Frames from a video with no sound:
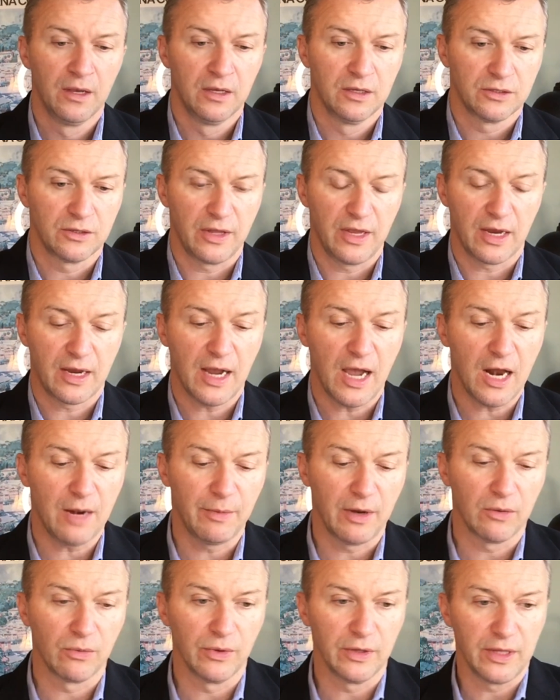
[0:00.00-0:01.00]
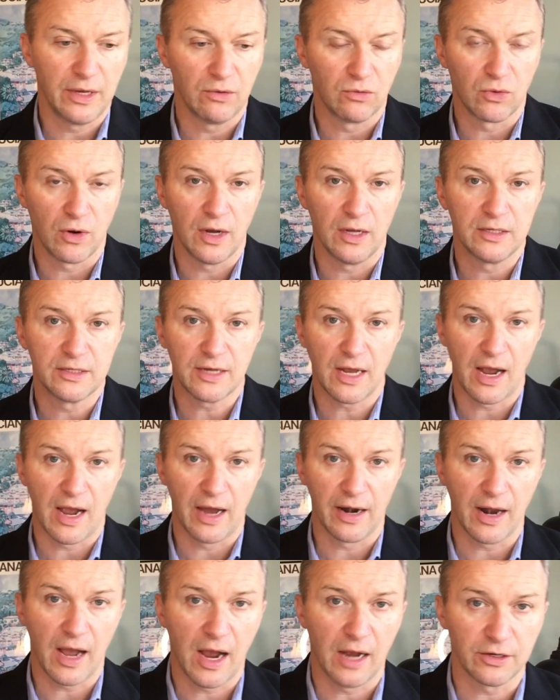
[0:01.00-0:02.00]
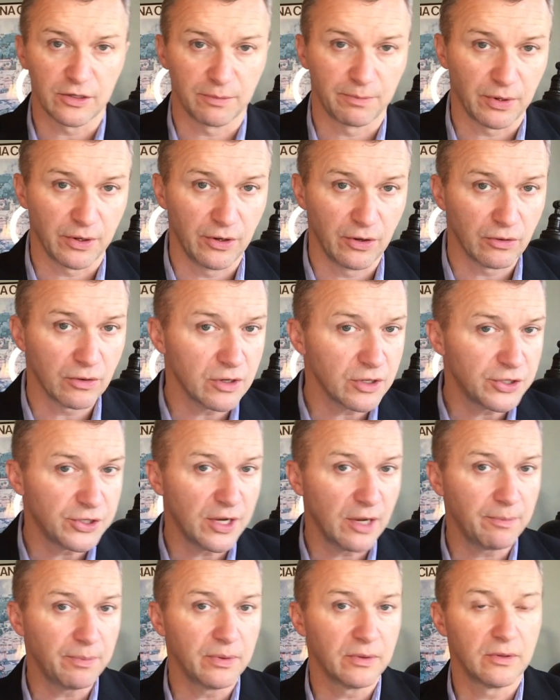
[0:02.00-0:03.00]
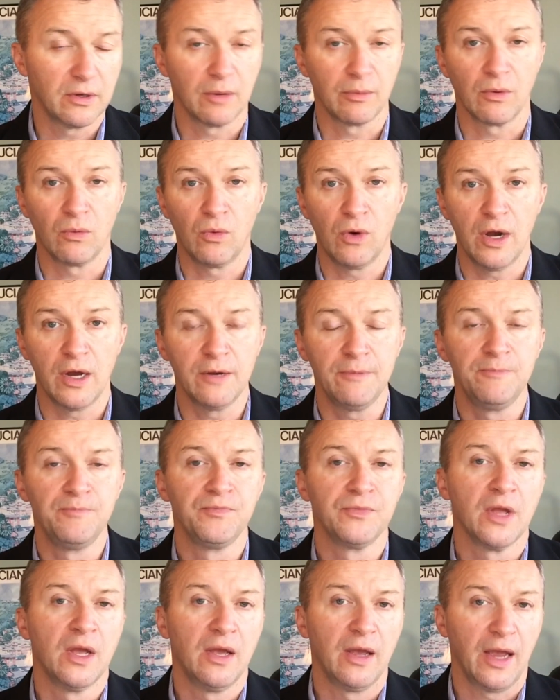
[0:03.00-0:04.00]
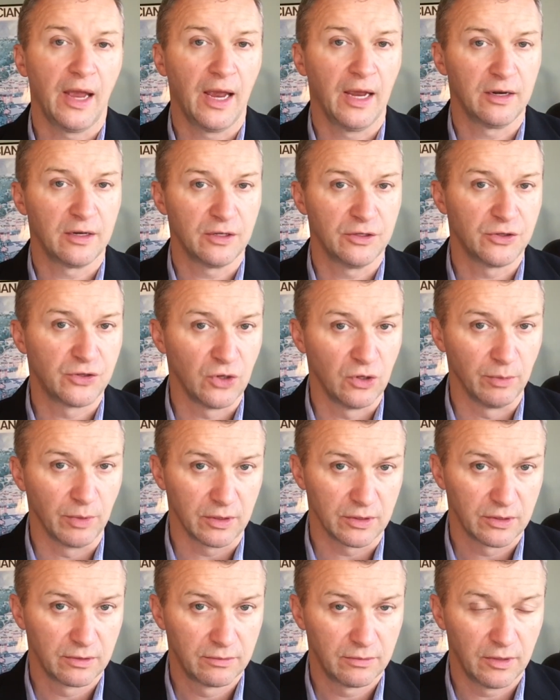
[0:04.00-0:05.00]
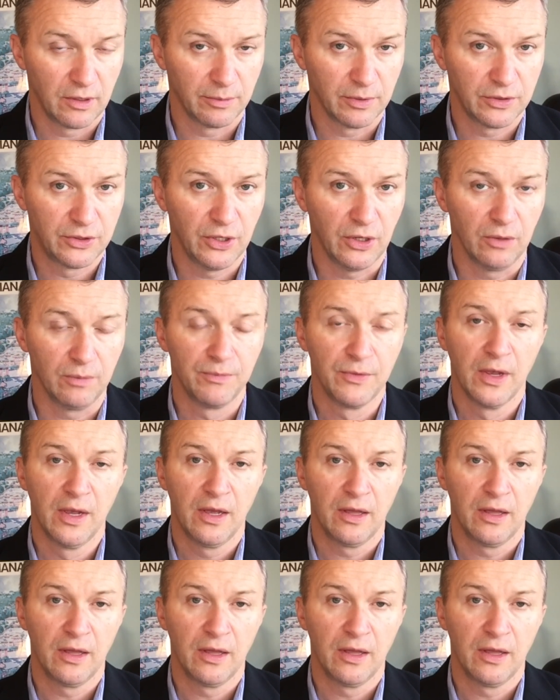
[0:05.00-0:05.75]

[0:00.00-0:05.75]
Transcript: So the economy really runs on entrepreneurship, number one, and consumers, number two.